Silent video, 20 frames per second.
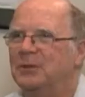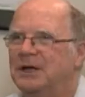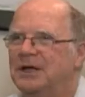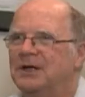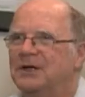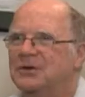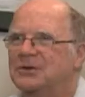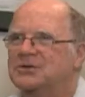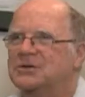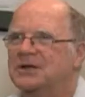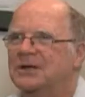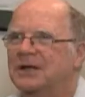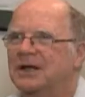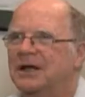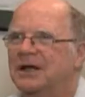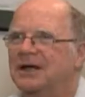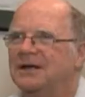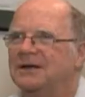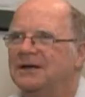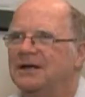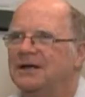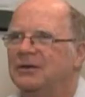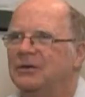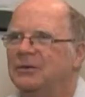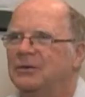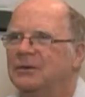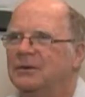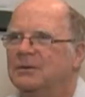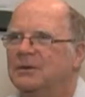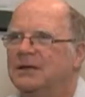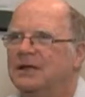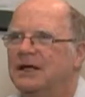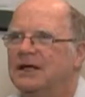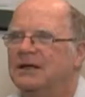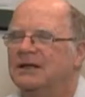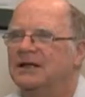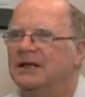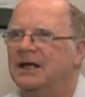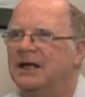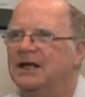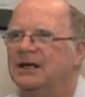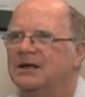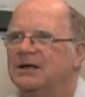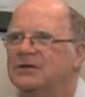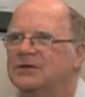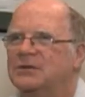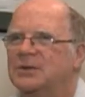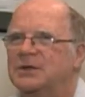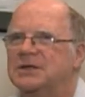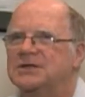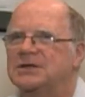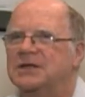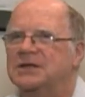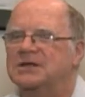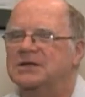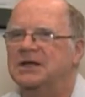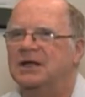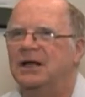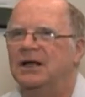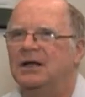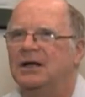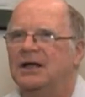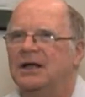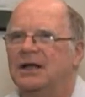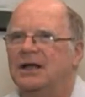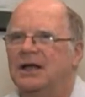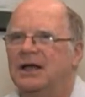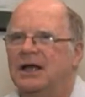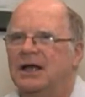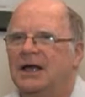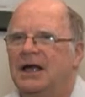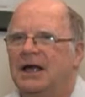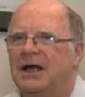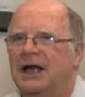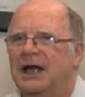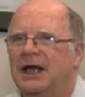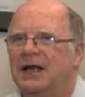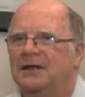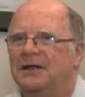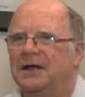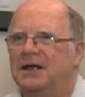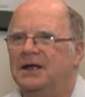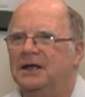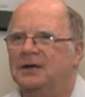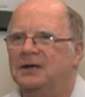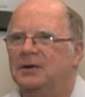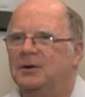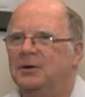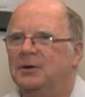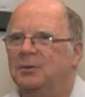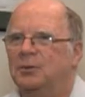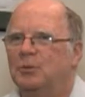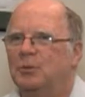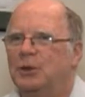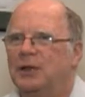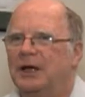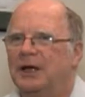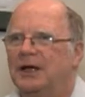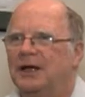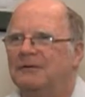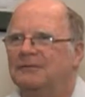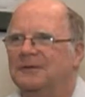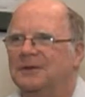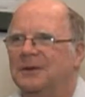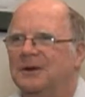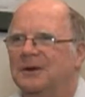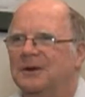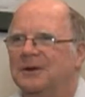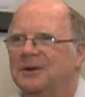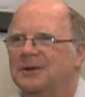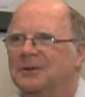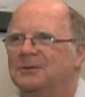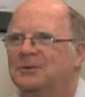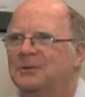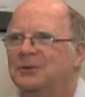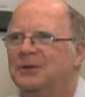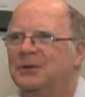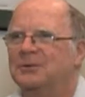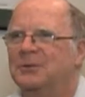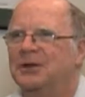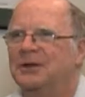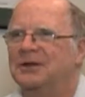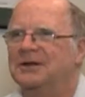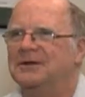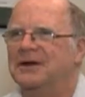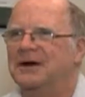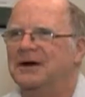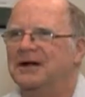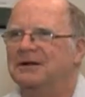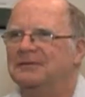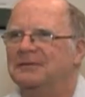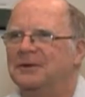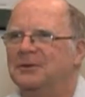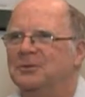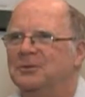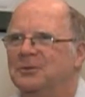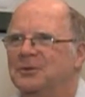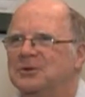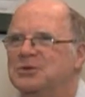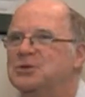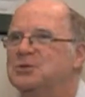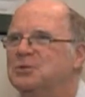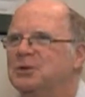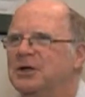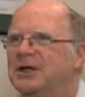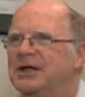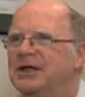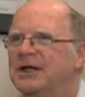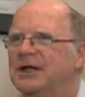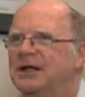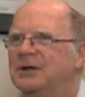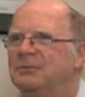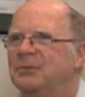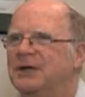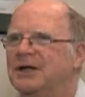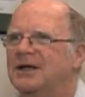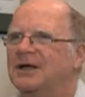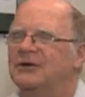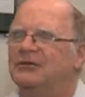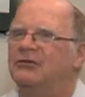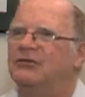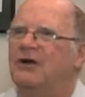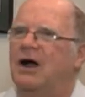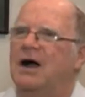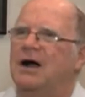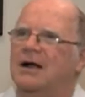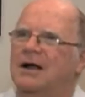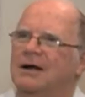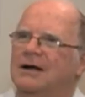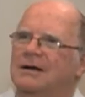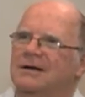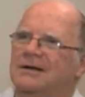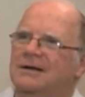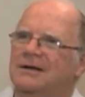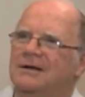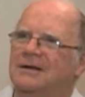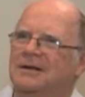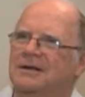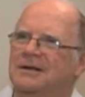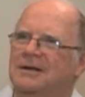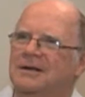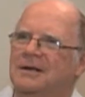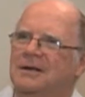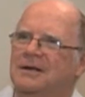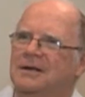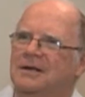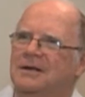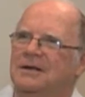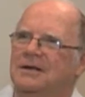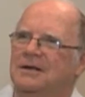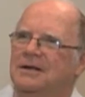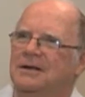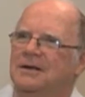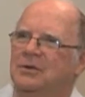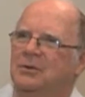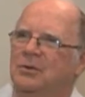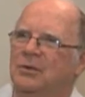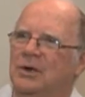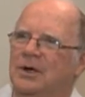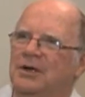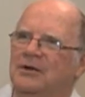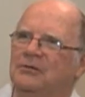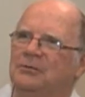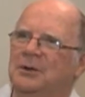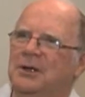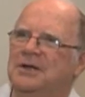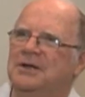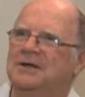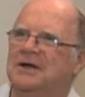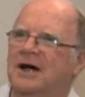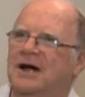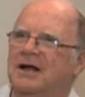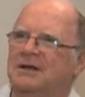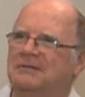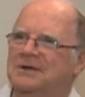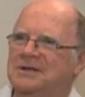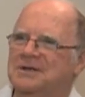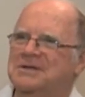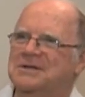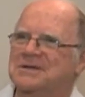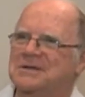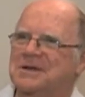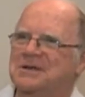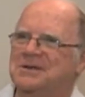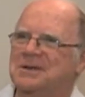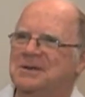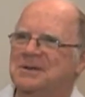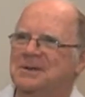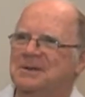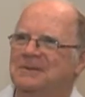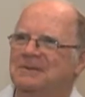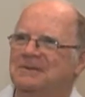beating UCLA. Getting to the Sweet 16, and then playing Florida with Billy Donovan, which is pretty neat because Shaka was Billy Donovan's assistant.